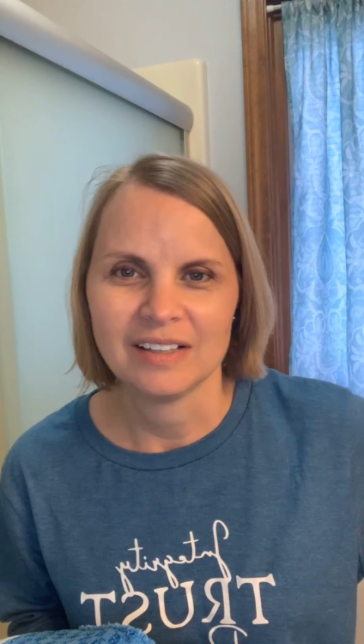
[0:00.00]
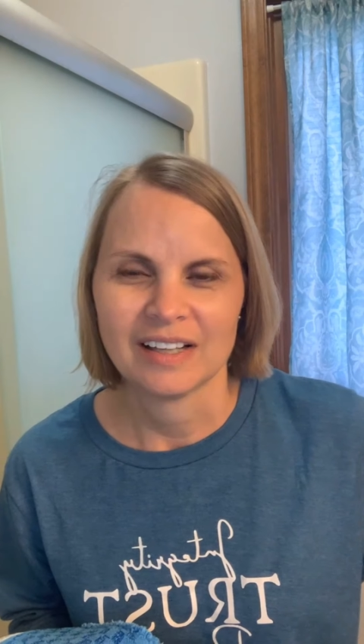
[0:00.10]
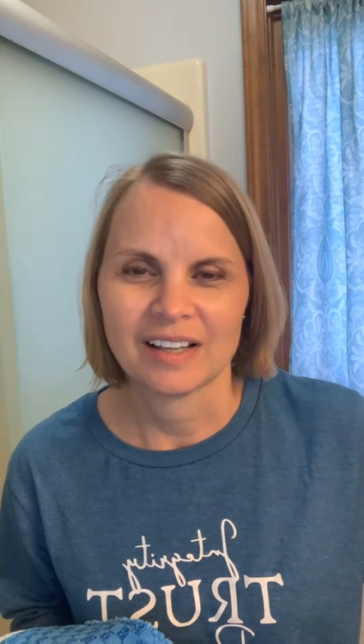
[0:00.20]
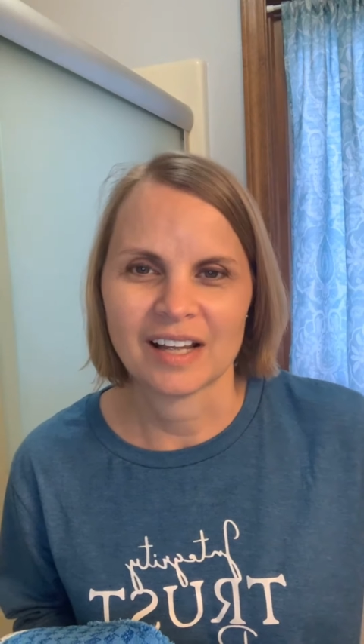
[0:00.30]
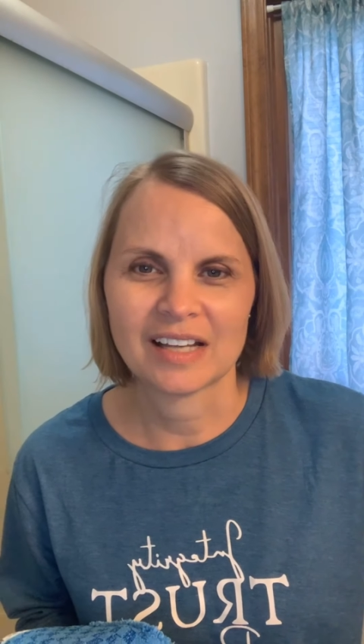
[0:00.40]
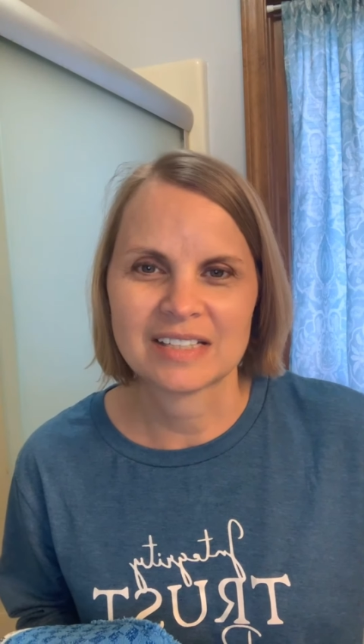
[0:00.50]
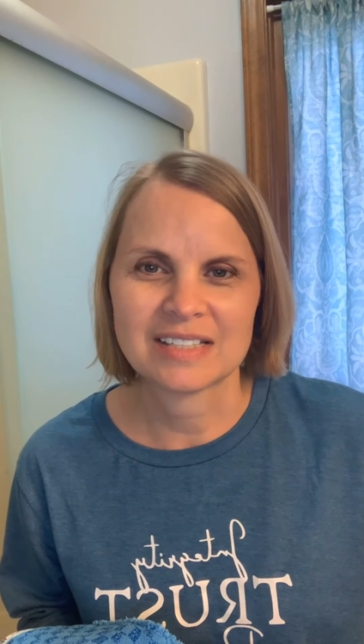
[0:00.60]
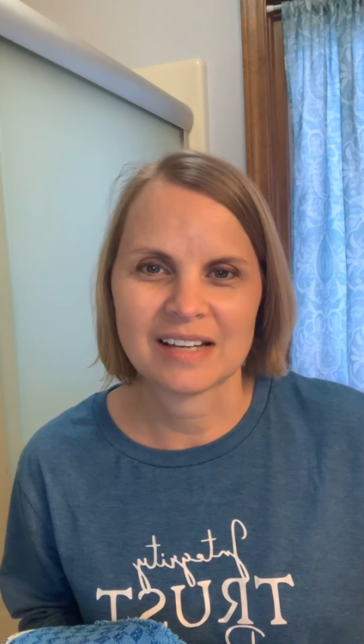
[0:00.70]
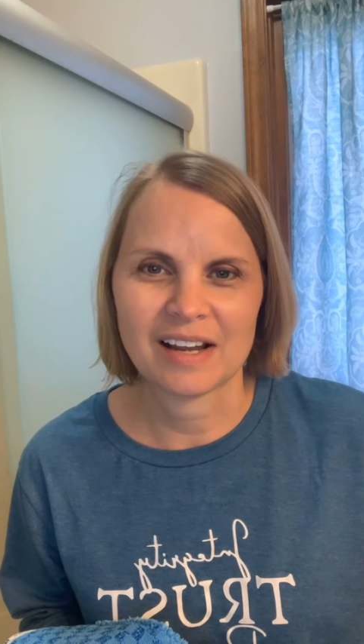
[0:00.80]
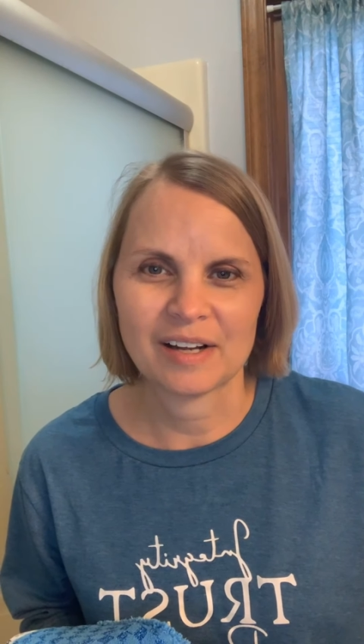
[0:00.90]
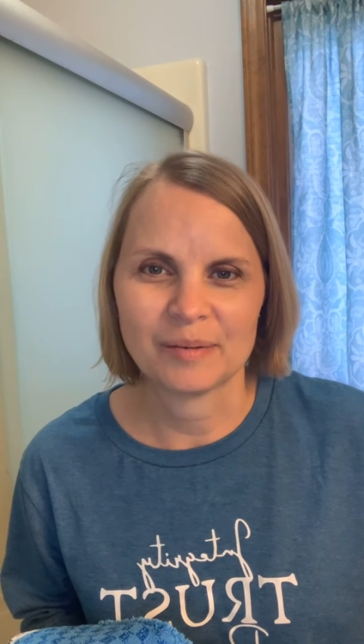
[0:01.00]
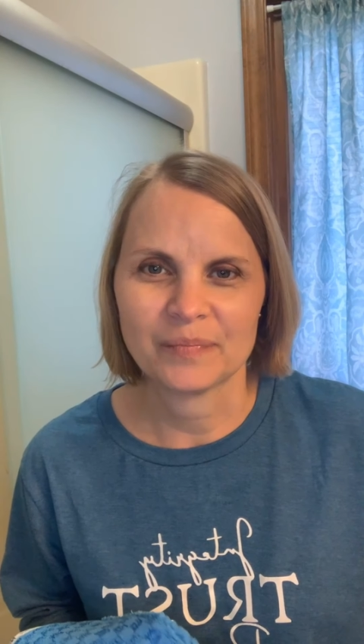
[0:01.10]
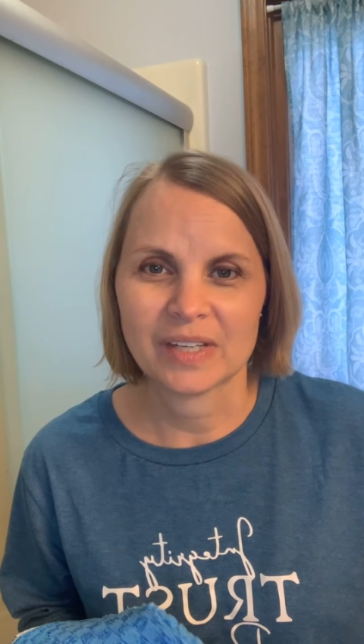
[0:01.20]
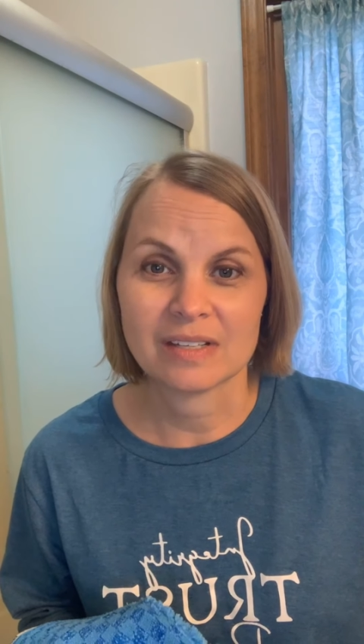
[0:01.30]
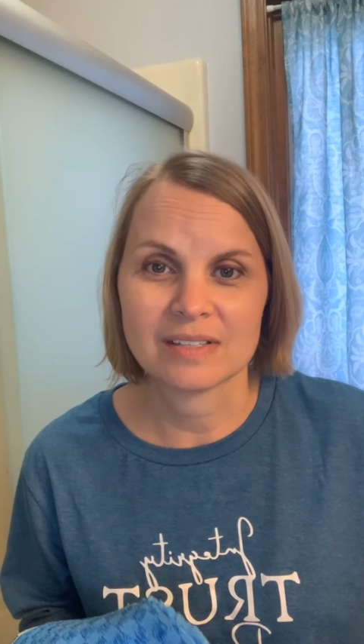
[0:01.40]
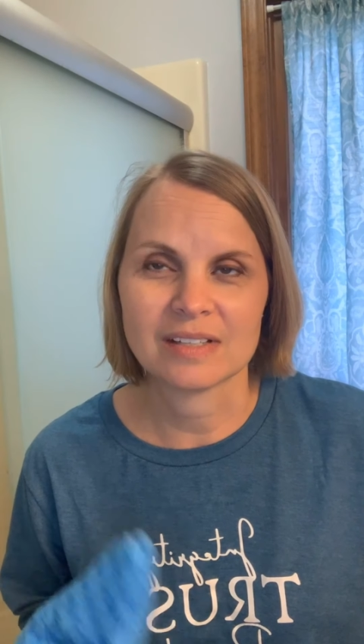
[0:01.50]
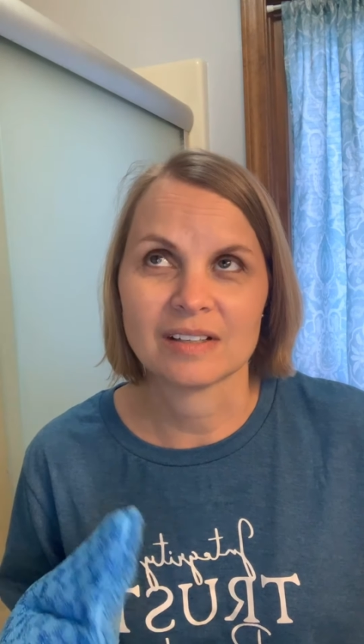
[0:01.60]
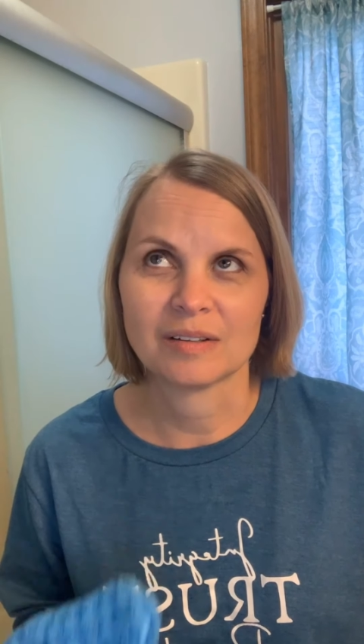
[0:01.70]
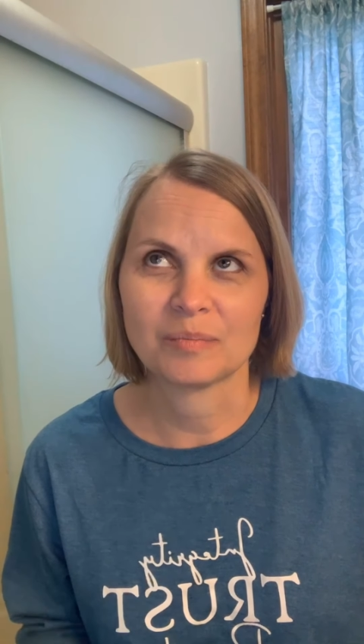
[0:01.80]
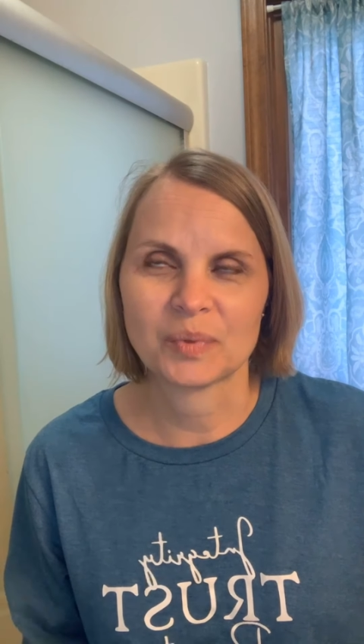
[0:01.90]
that is
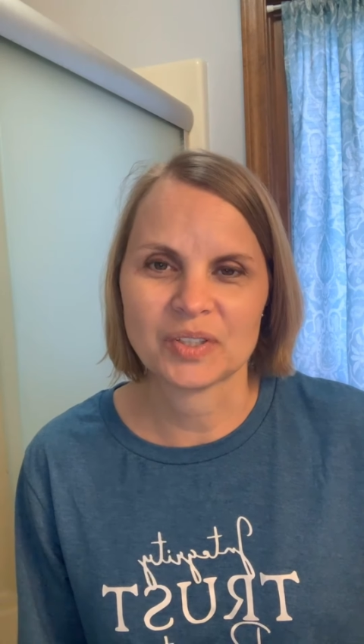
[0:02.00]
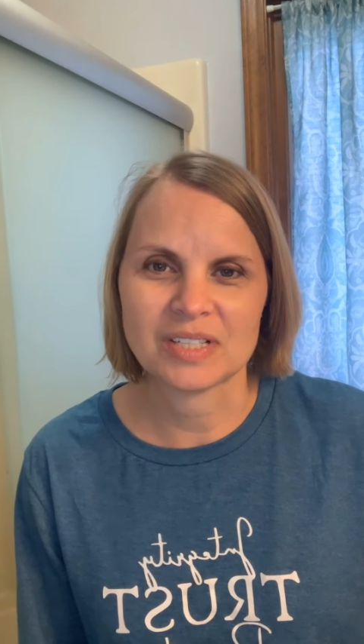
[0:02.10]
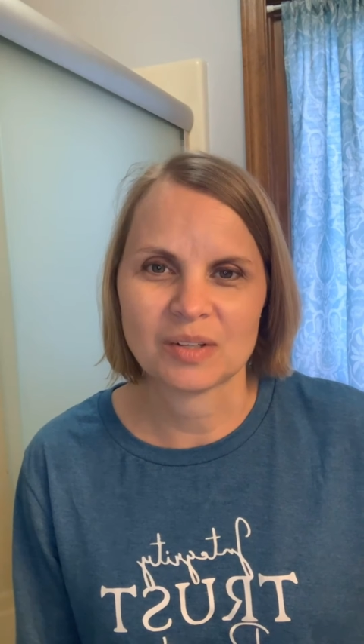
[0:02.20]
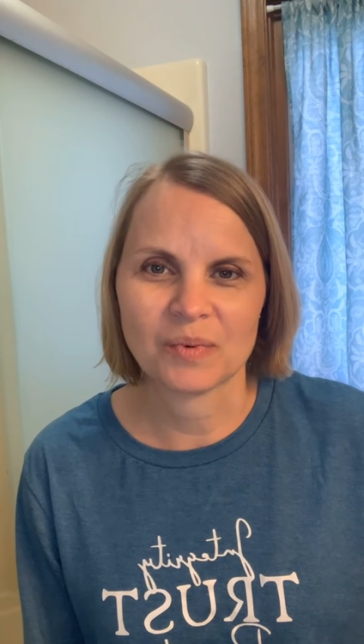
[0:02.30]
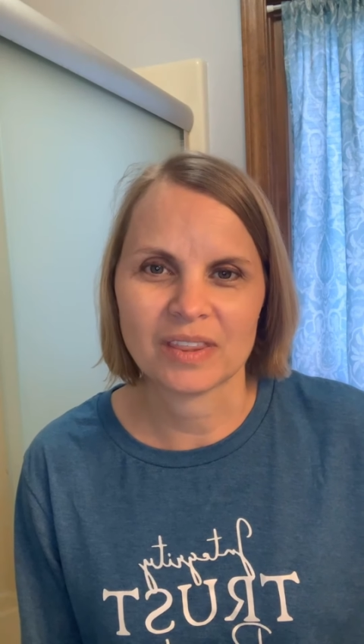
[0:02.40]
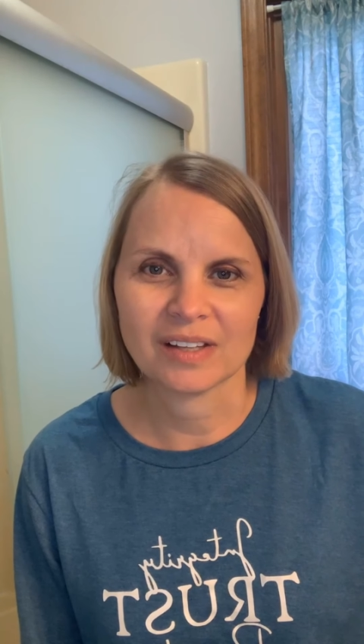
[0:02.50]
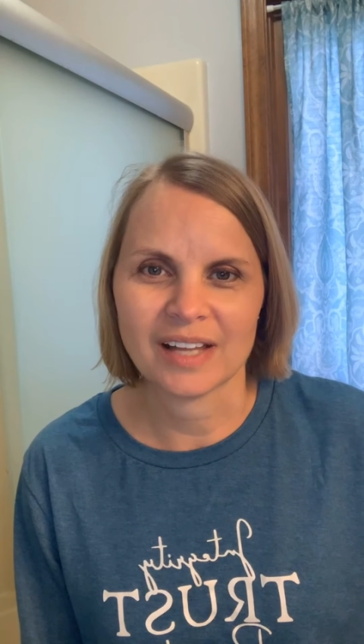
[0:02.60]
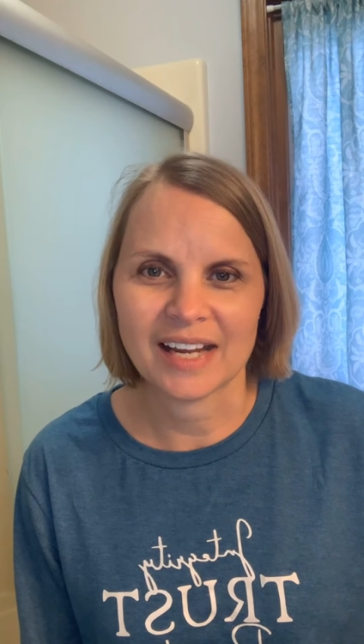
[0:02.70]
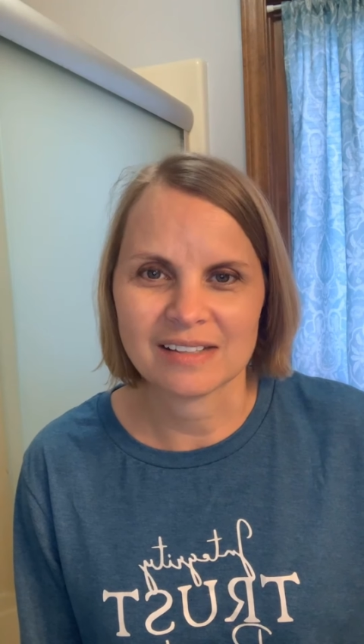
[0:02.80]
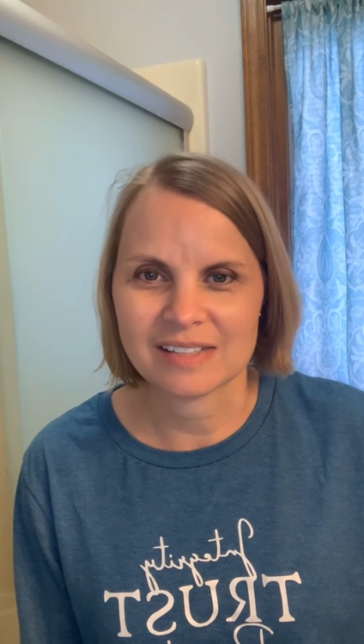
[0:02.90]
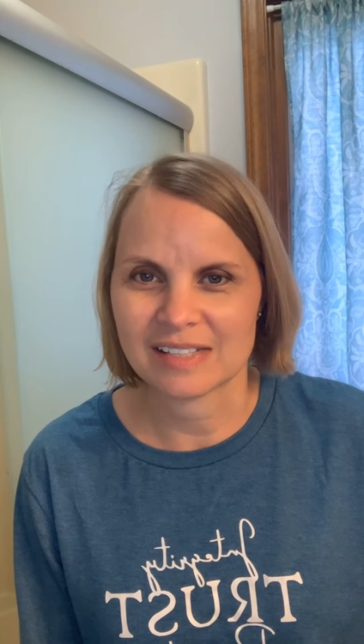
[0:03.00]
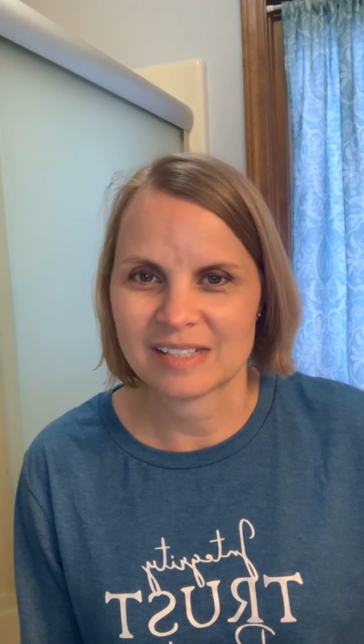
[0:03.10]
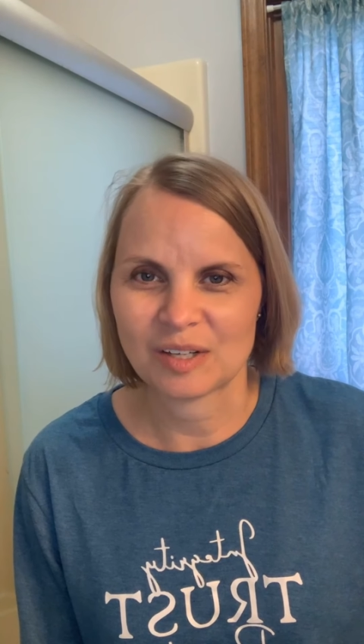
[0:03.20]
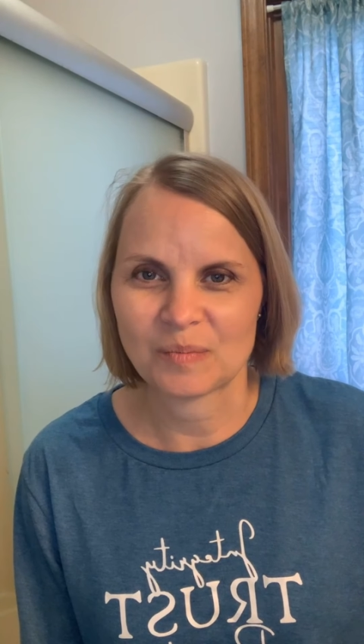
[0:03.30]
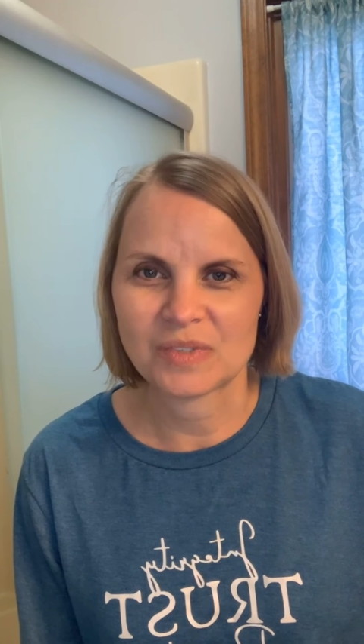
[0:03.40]
built in with the light system.